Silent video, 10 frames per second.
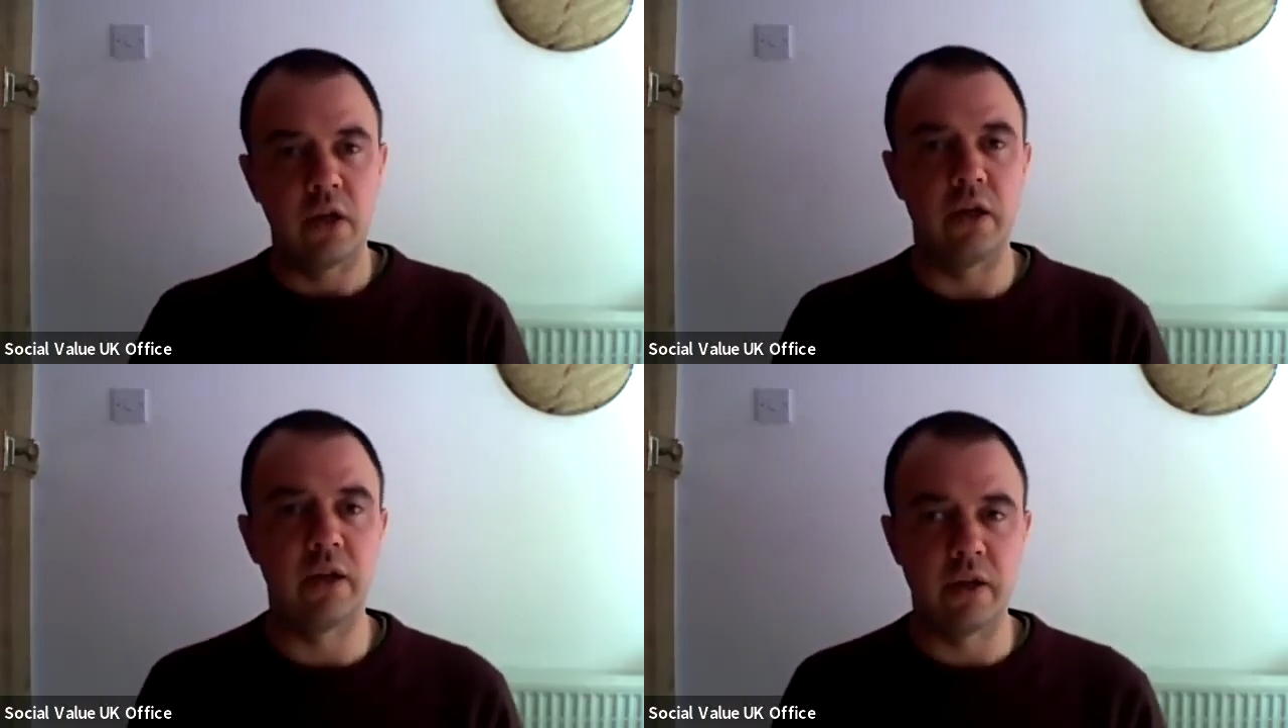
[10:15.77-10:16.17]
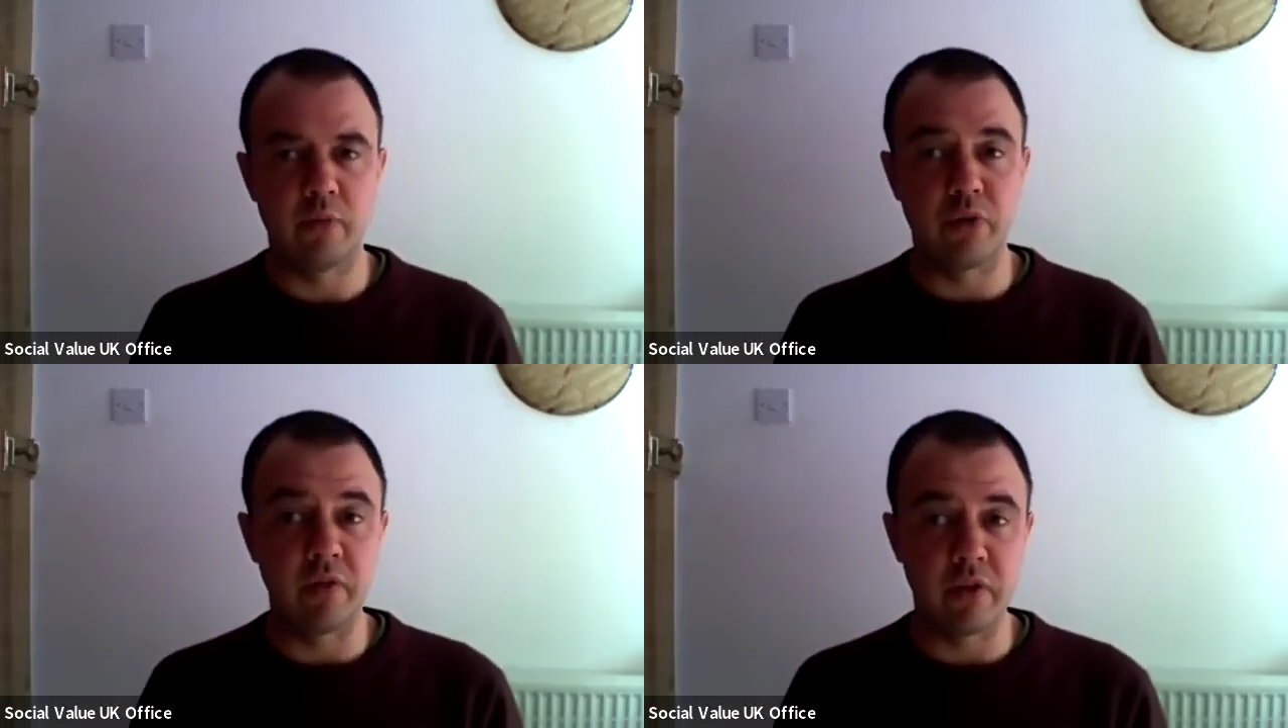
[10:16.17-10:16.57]

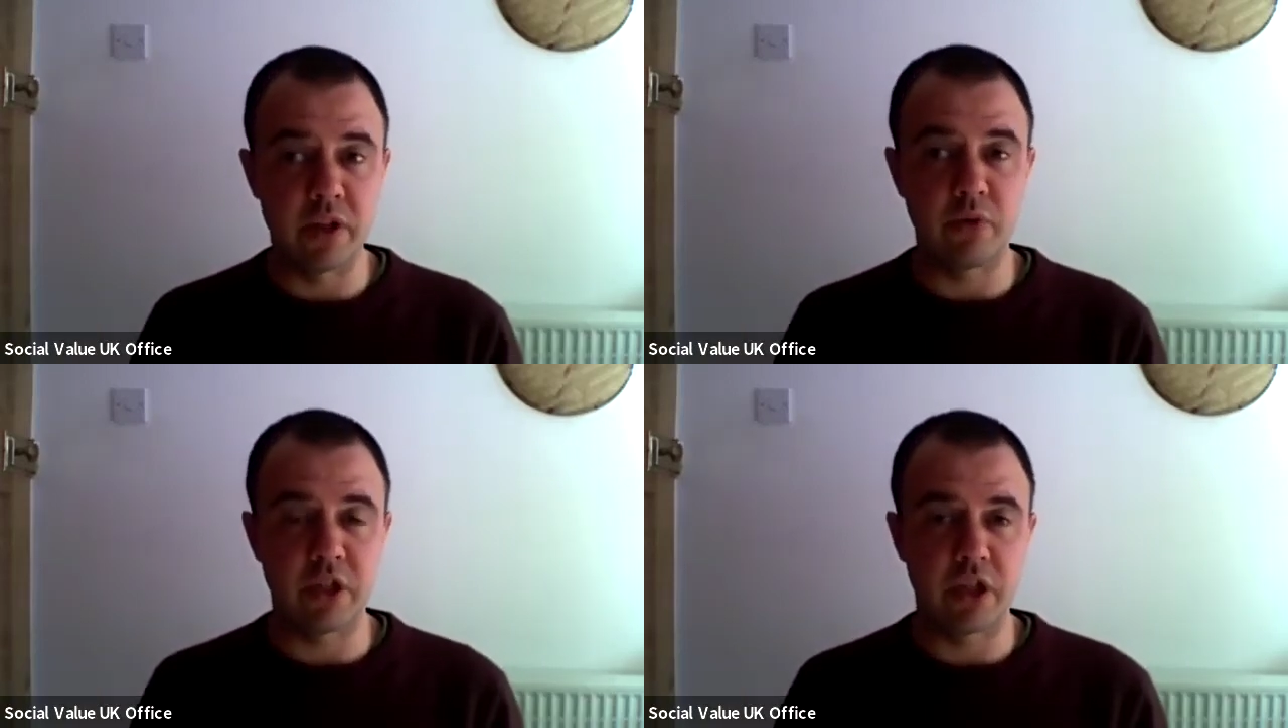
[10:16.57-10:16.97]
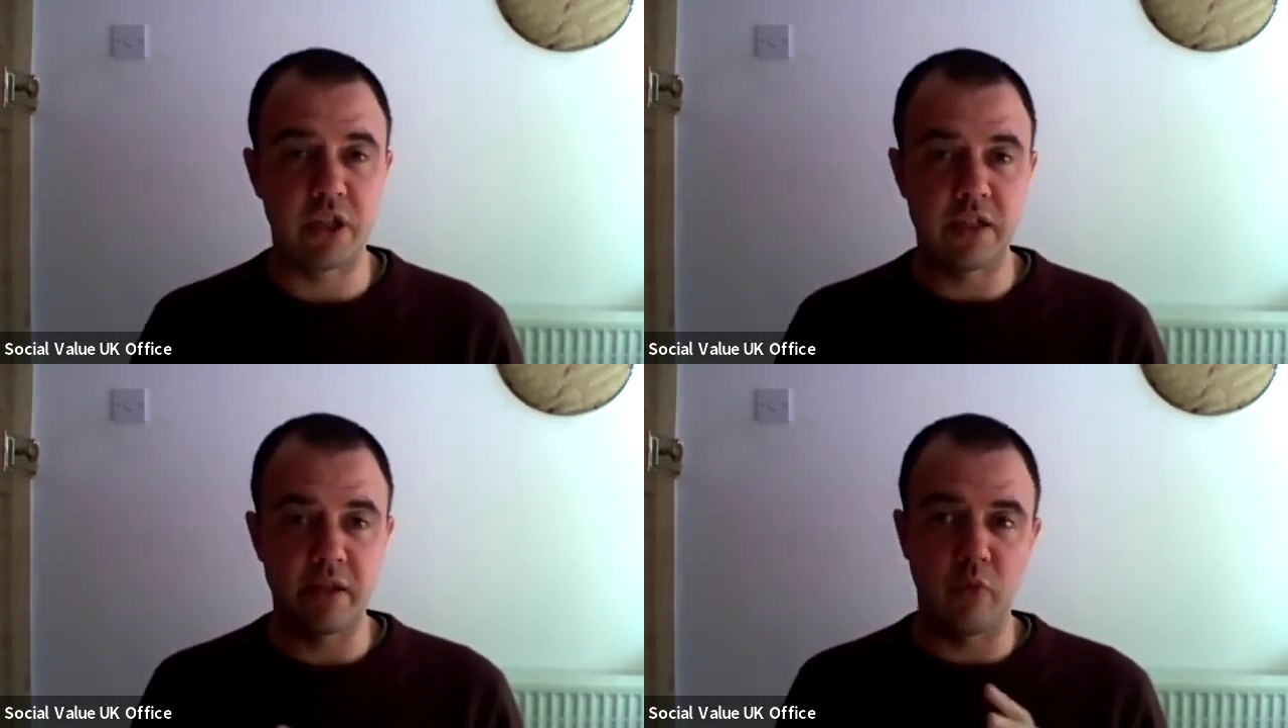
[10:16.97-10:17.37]
of privileged
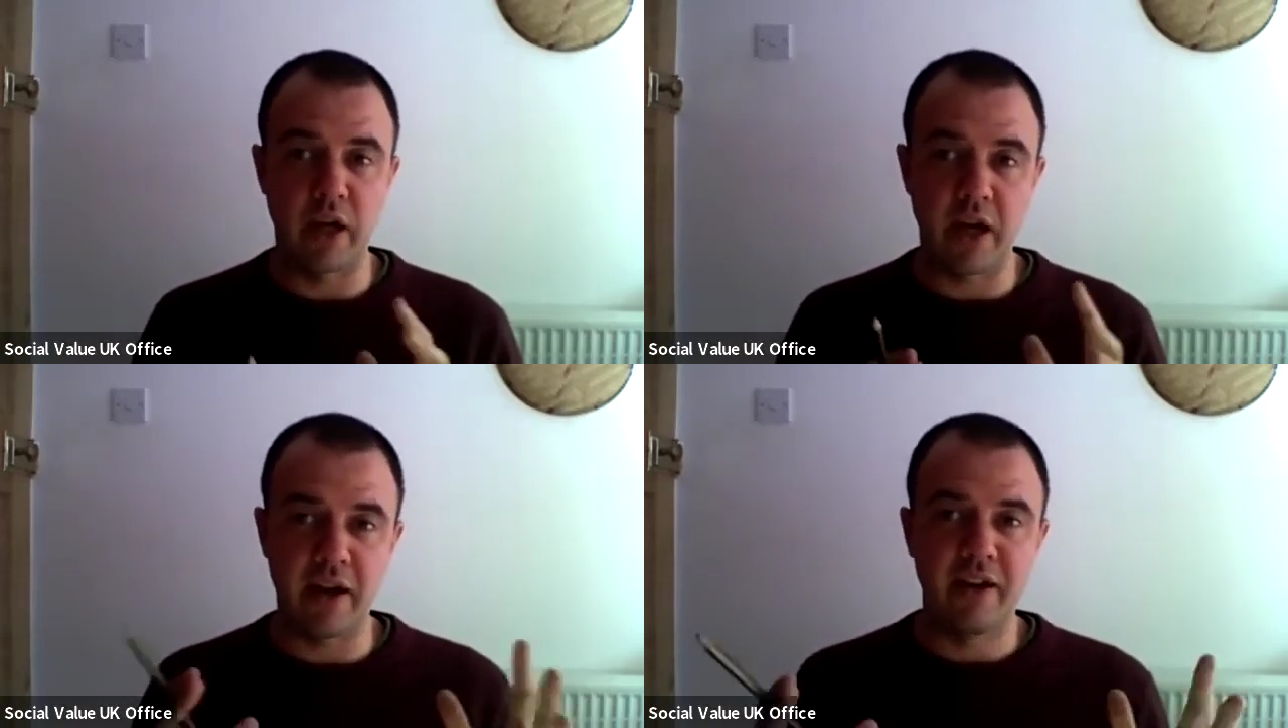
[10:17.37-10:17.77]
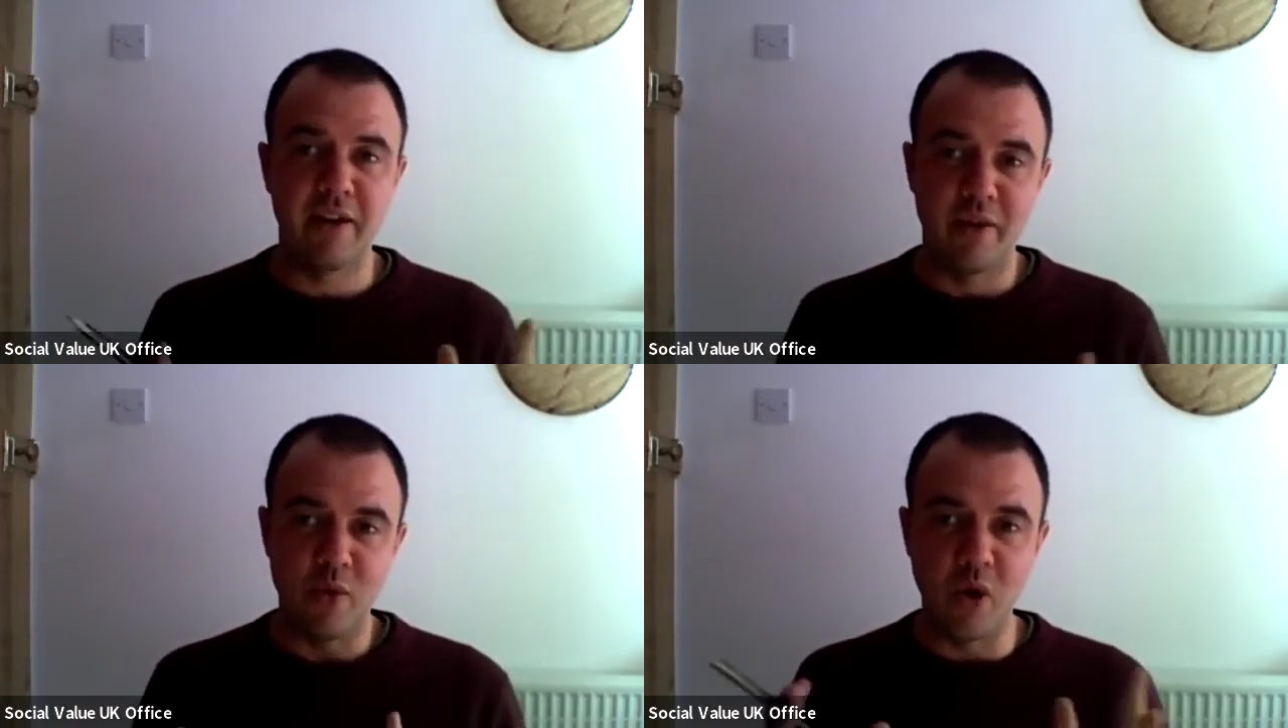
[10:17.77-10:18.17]
positions, and we are
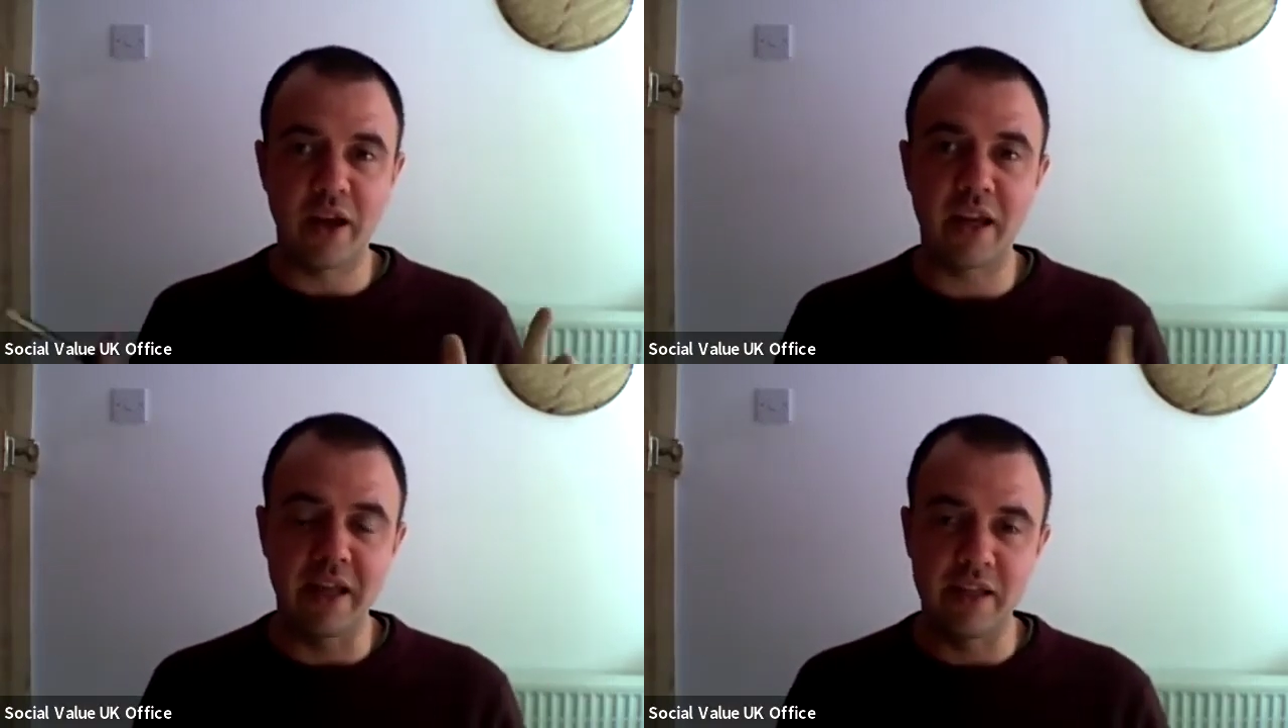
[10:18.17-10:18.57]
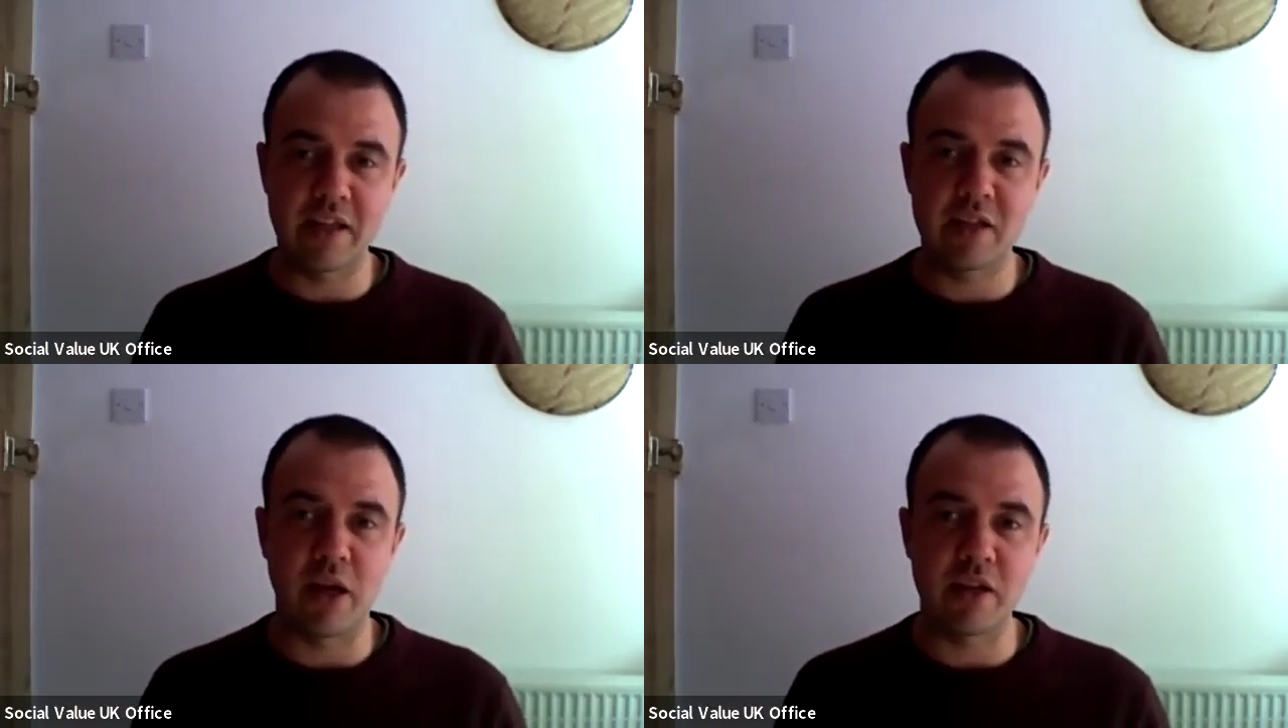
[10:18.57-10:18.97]
working in
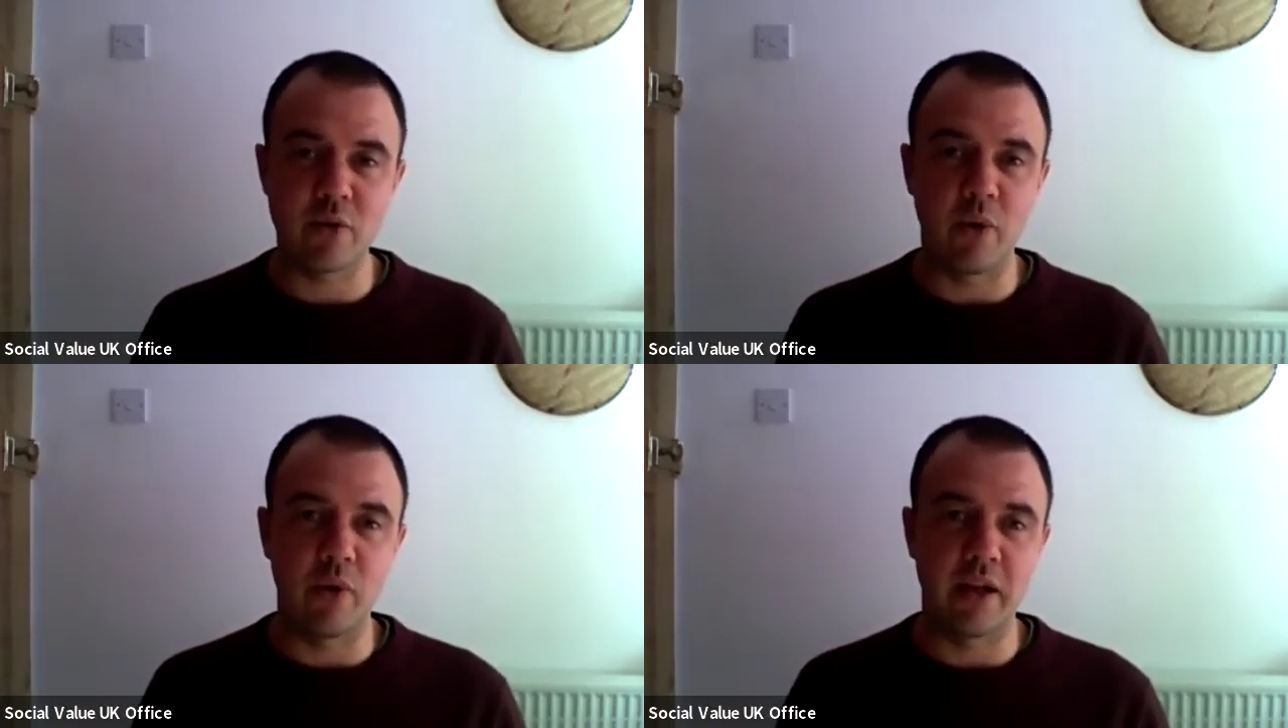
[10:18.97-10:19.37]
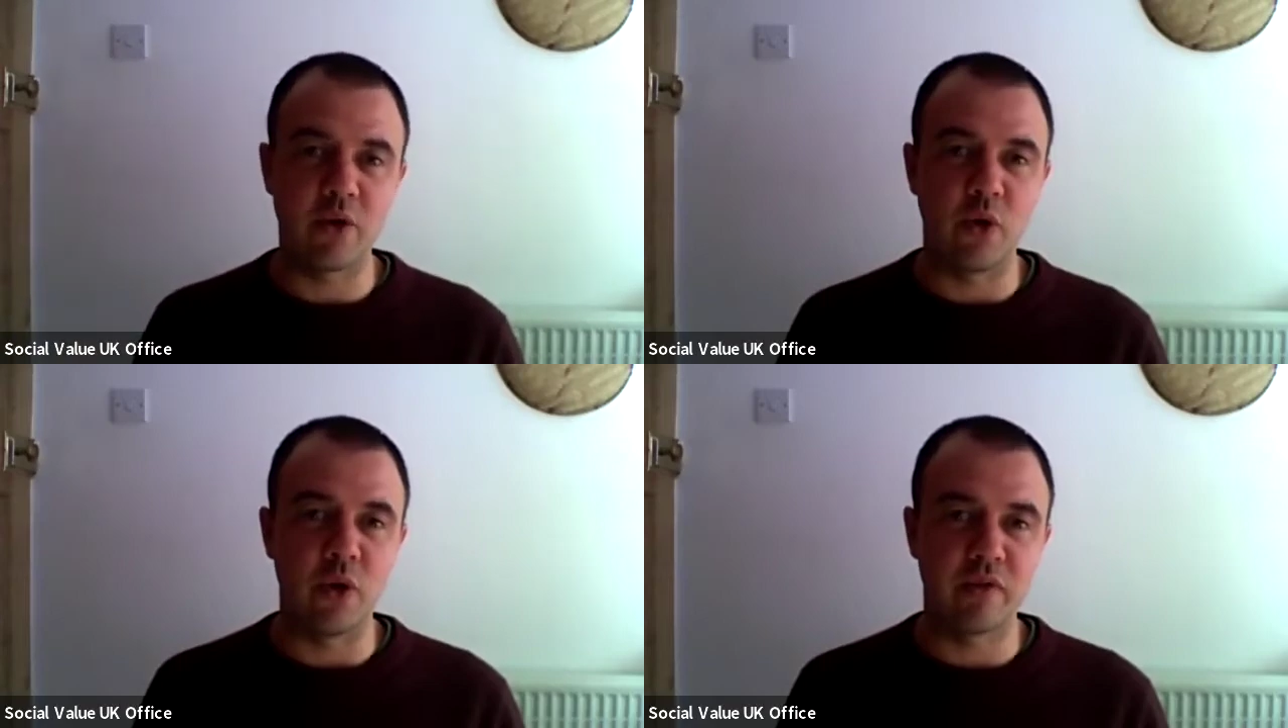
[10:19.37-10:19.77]
this space where we're
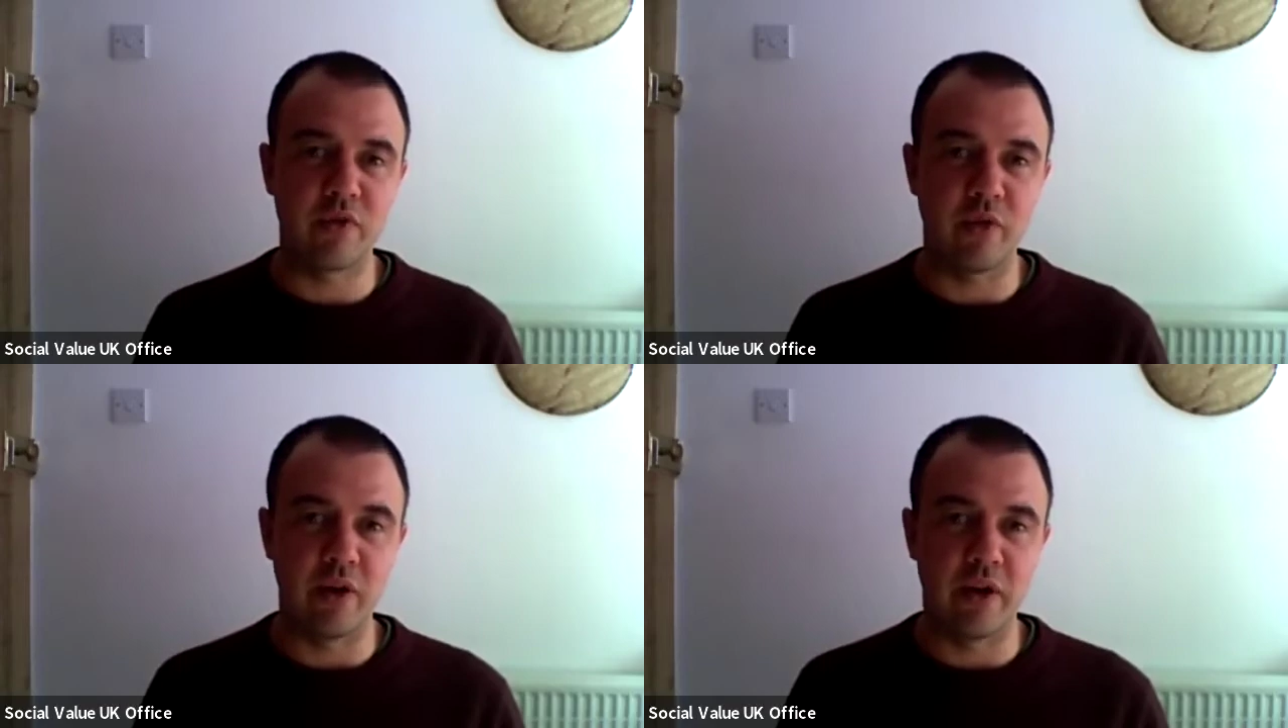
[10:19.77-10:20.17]
calling for